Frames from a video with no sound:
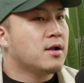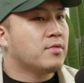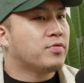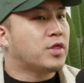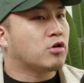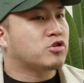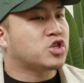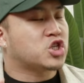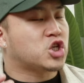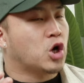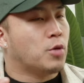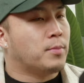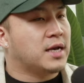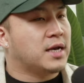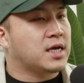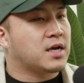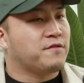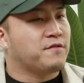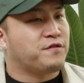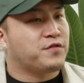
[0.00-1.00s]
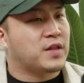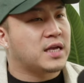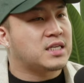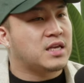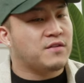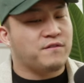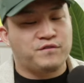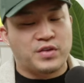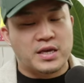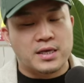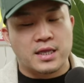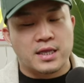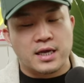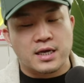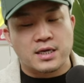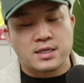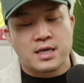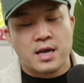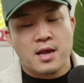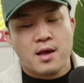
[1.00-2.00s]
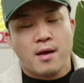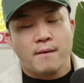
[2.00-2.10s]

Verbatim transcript: There's so many conflicting feelings,